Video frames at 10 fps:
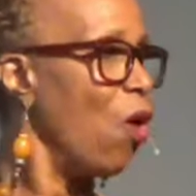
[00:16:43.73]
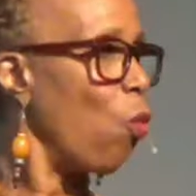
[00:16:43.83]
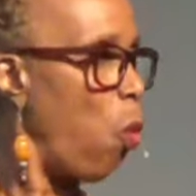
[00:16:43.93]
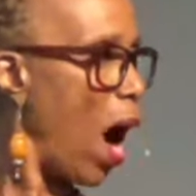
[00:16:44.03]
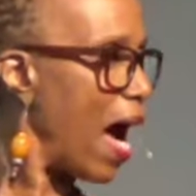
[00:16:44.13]

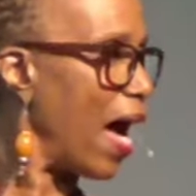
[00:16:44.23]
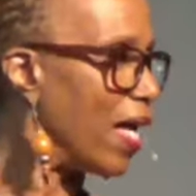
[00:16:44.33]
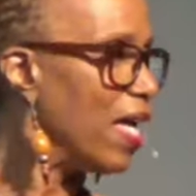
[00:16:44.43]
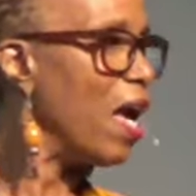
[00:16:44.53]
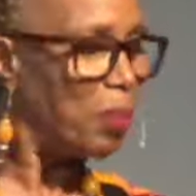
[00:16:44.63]

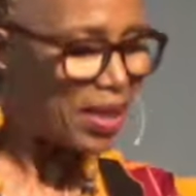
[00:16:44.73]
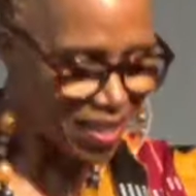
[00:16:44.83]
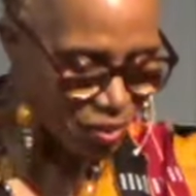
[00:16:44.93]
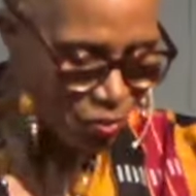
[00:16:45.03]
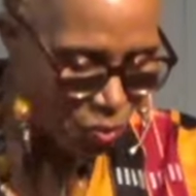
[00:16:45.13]
Why?
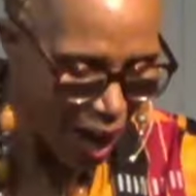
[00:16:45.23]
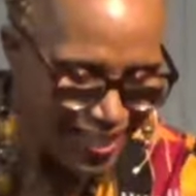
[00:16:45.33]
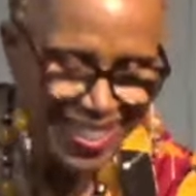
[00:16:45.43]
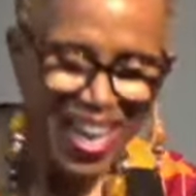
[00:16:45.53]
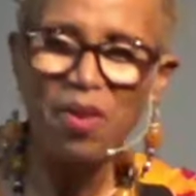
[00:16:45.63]
Because
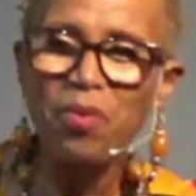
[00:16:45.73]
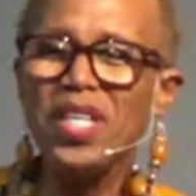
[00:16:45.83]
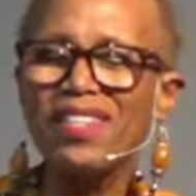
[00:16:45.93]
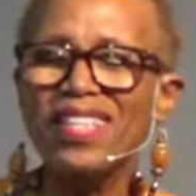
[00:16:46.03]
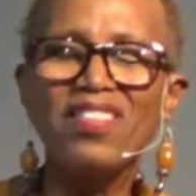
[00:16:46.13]
right now
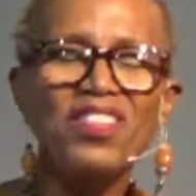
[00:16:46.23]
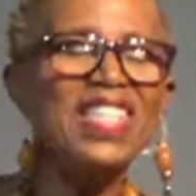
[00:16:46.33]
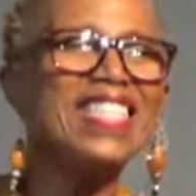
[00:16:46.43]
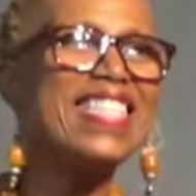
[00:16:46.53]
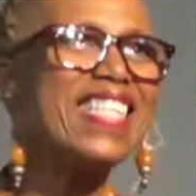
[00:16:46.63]
we are living
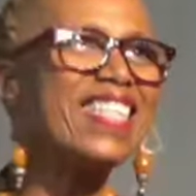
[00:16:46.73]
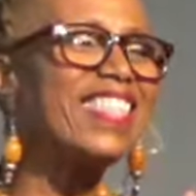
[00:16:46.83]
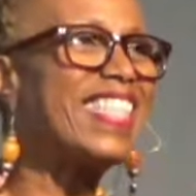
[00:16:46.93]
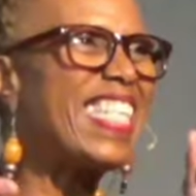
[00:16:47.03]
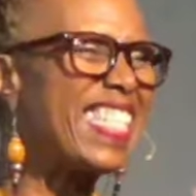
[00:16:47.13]
in such
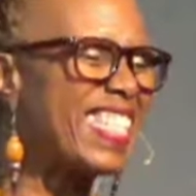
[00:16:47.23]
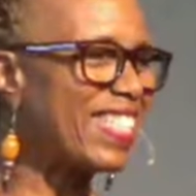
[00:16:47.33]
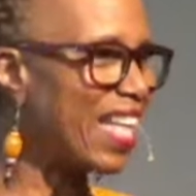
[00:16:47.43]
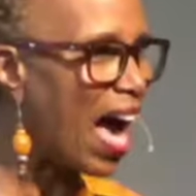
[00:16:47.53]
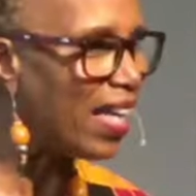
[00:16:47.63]
an
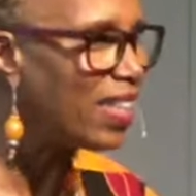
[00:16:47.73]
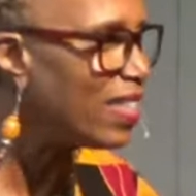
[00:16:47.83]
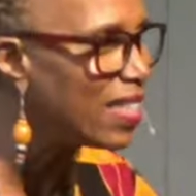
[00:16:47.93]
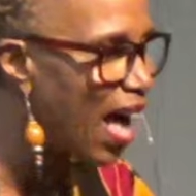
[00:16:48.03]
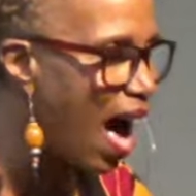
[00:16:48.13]

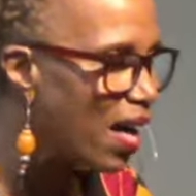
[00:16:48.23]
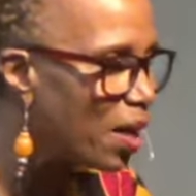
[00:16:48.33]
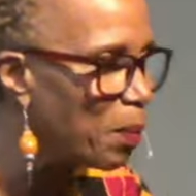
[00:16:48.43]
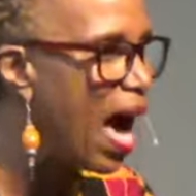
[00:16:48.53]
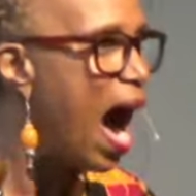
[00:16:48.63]
exciting time.